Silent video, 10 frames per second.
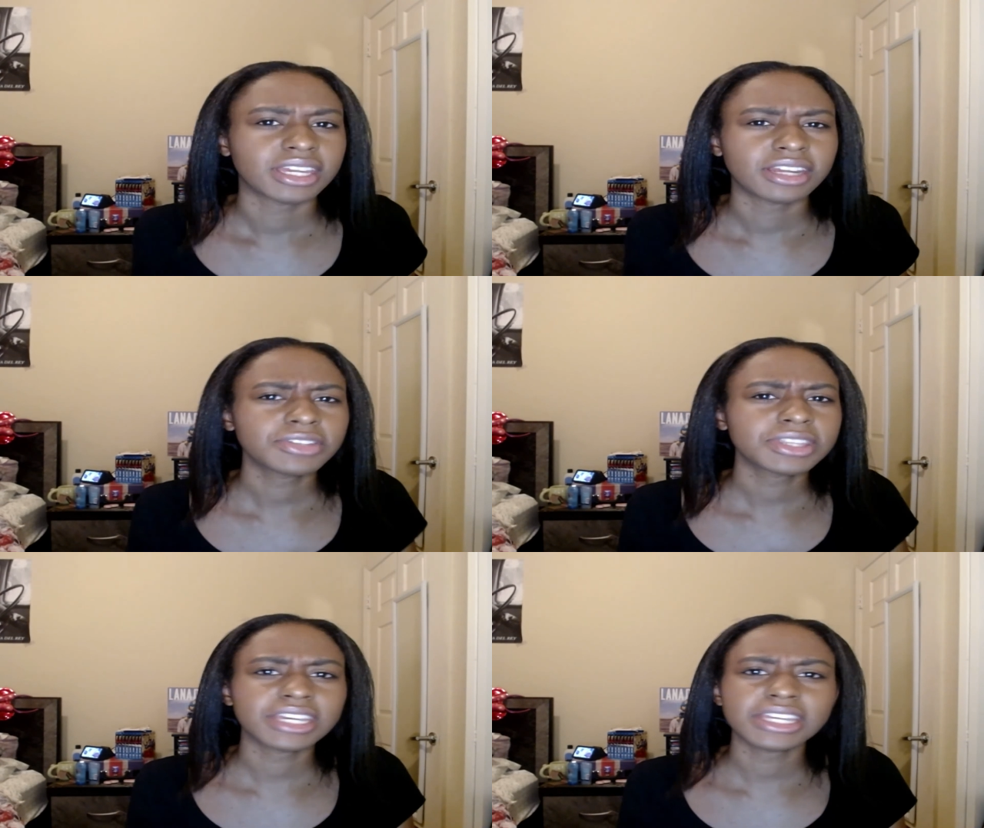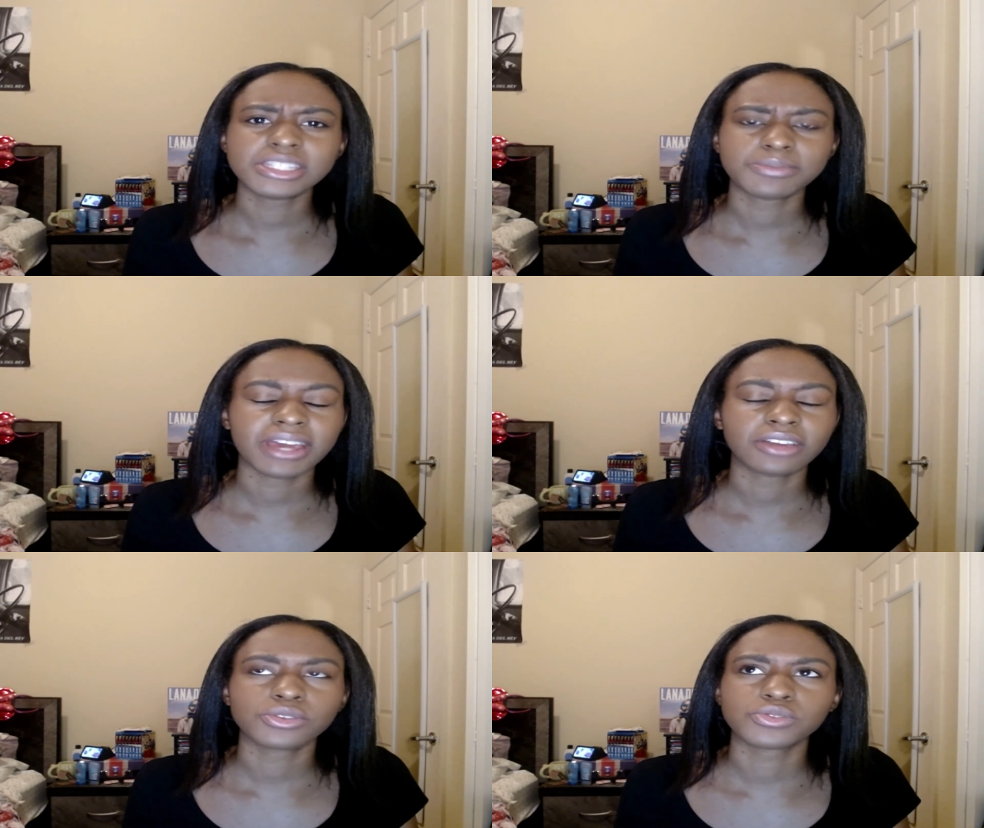And everything in this
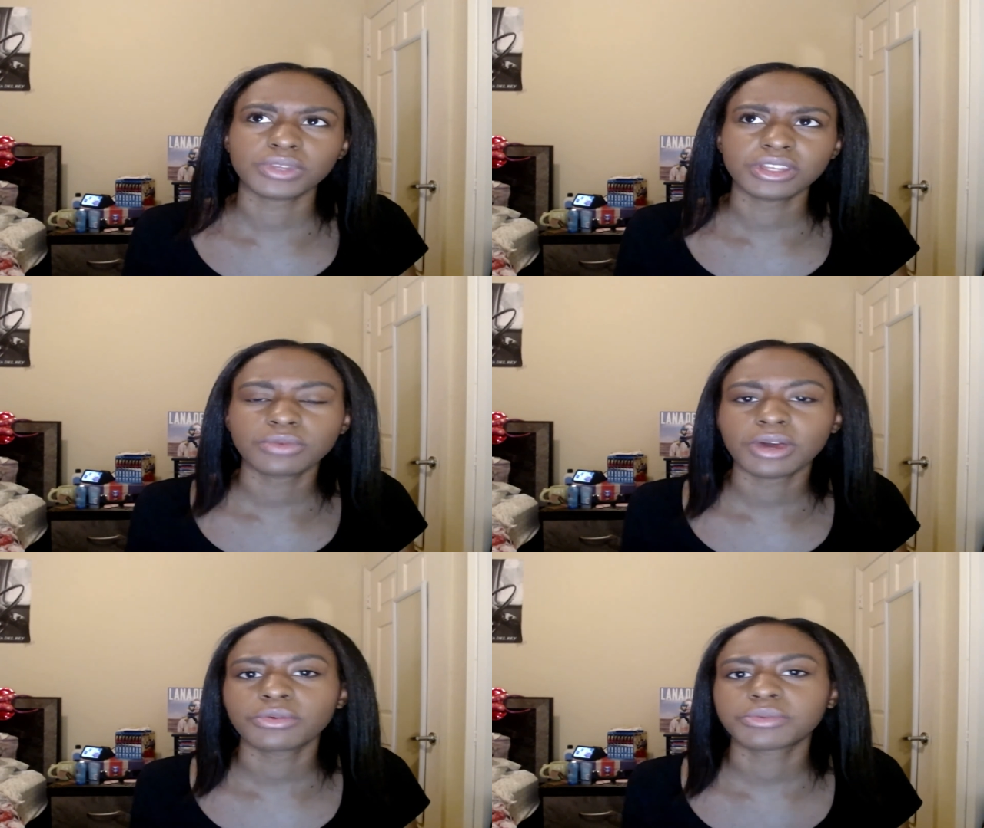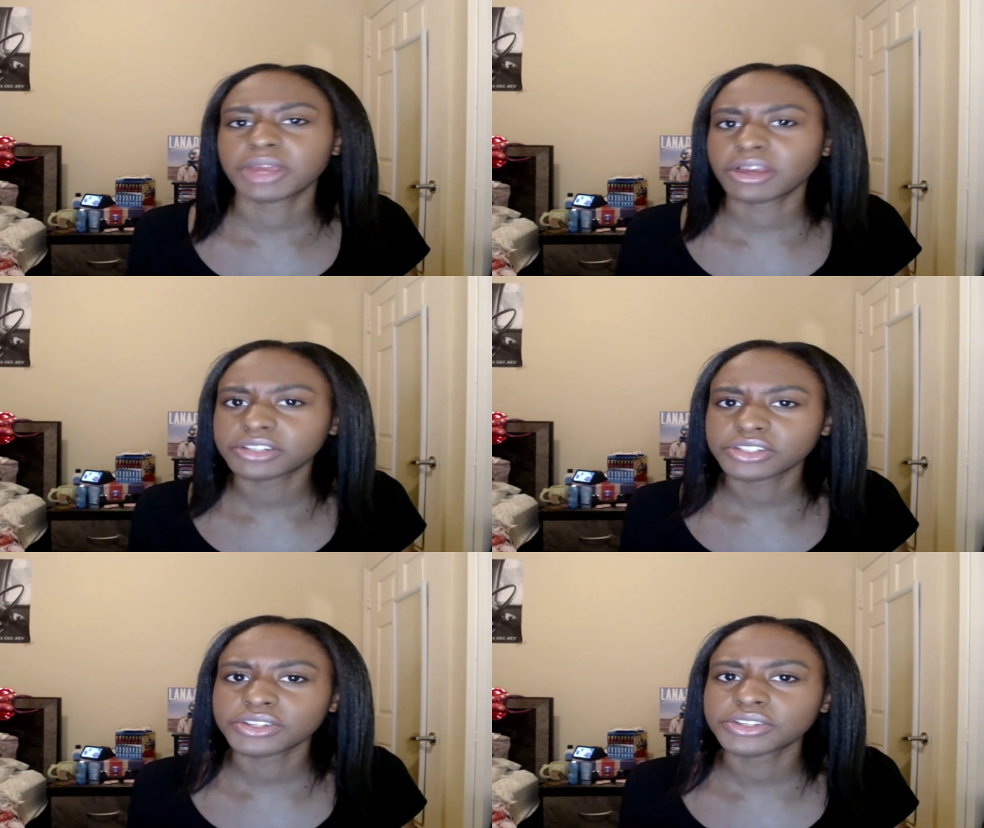pack goes really well with
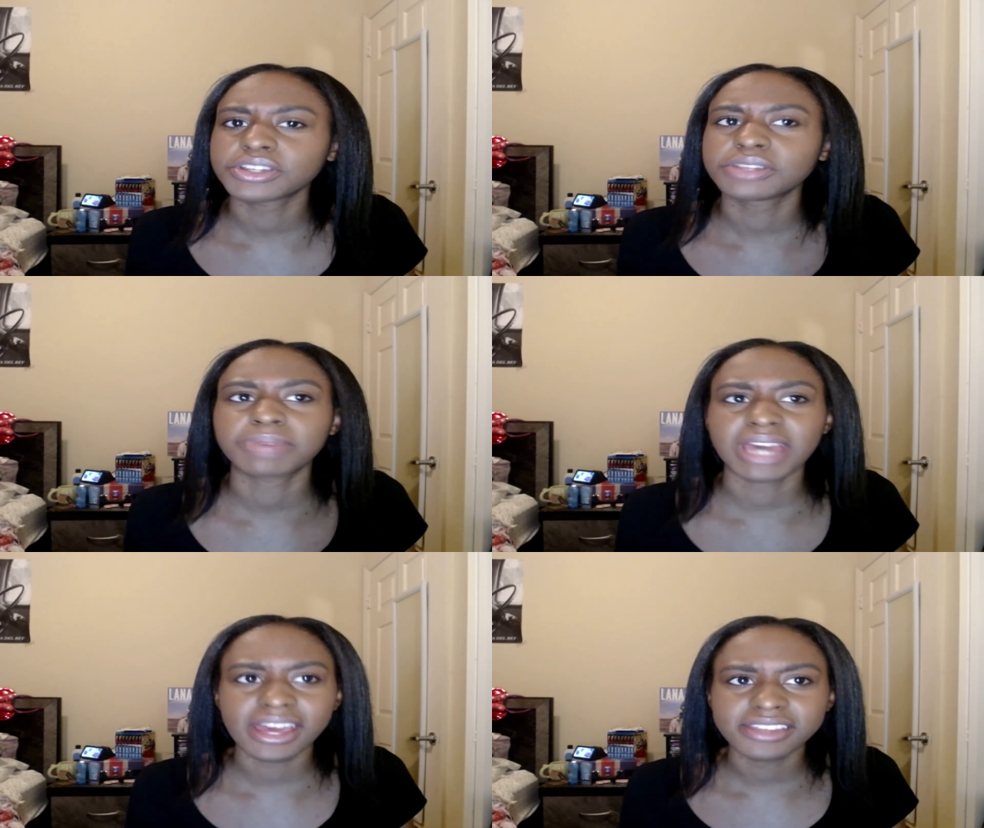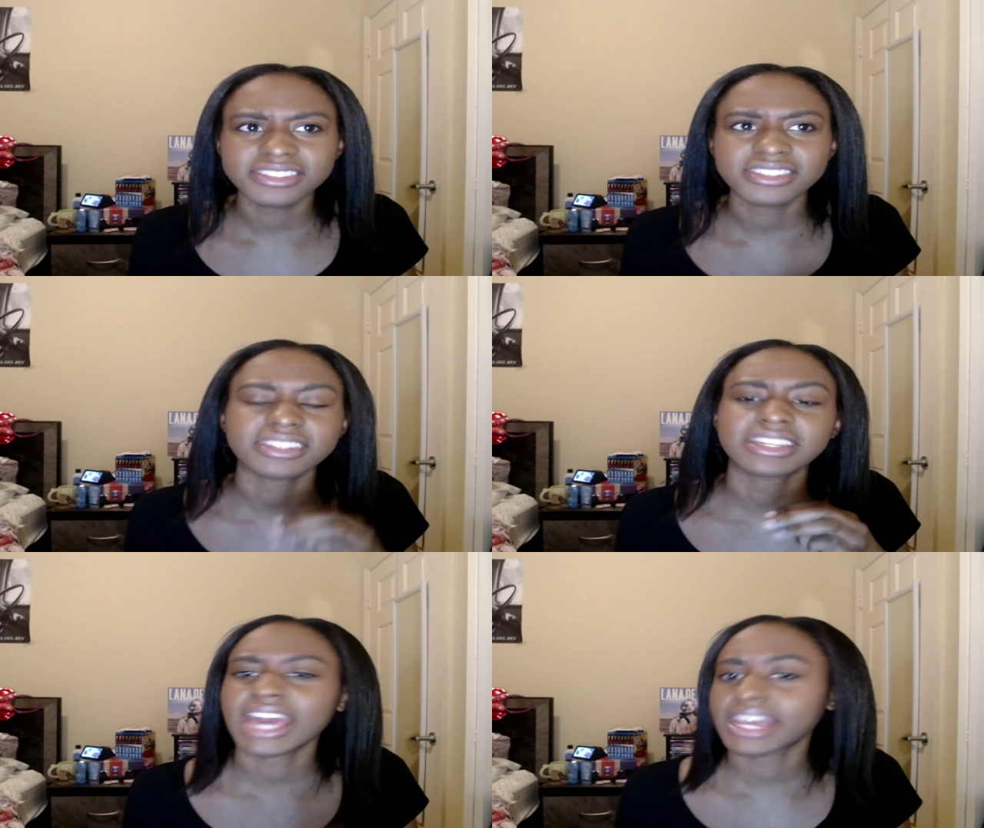parenthood, pets,
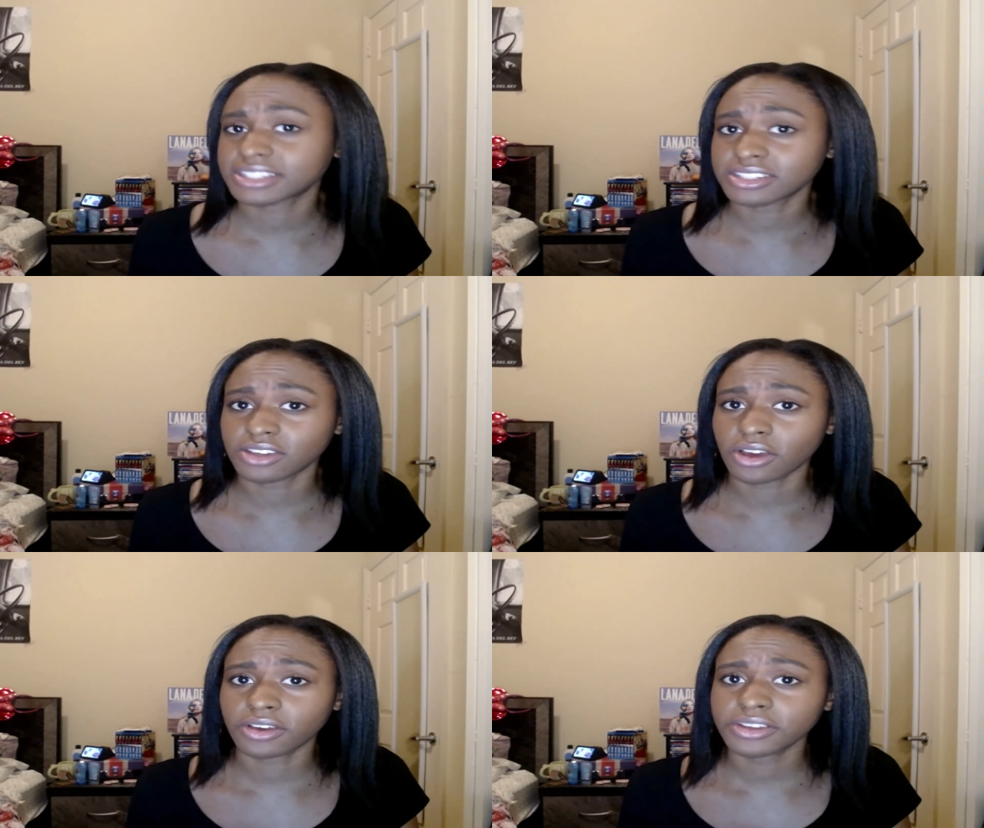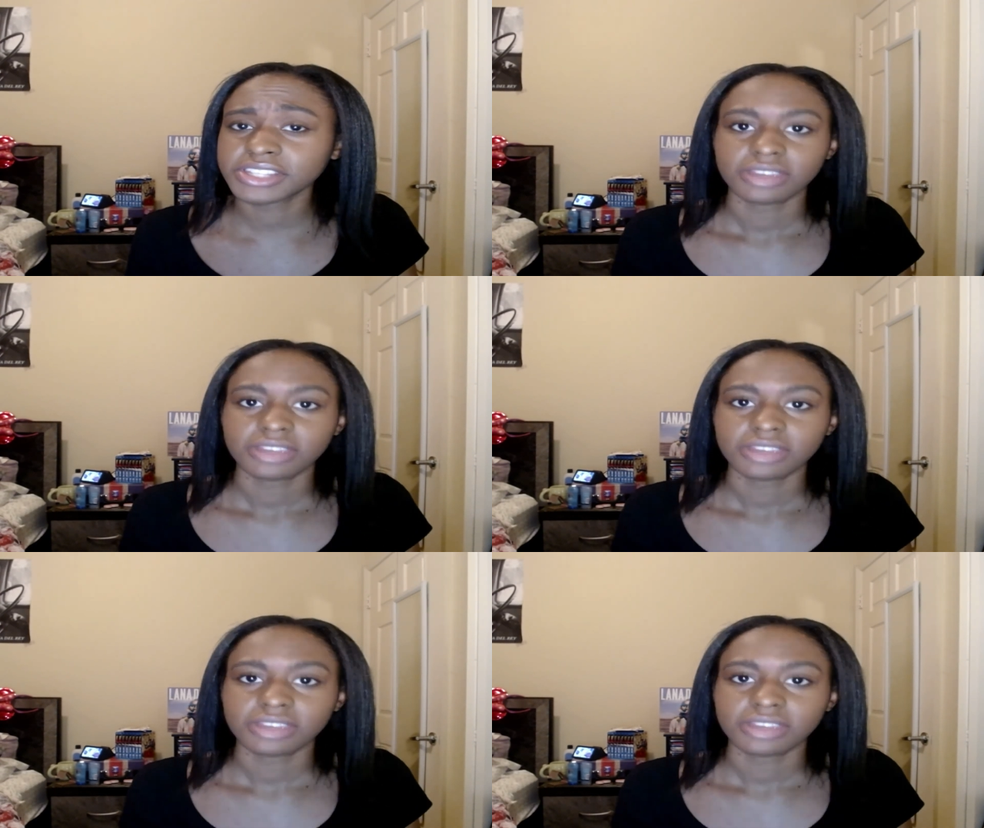and cats and dogs.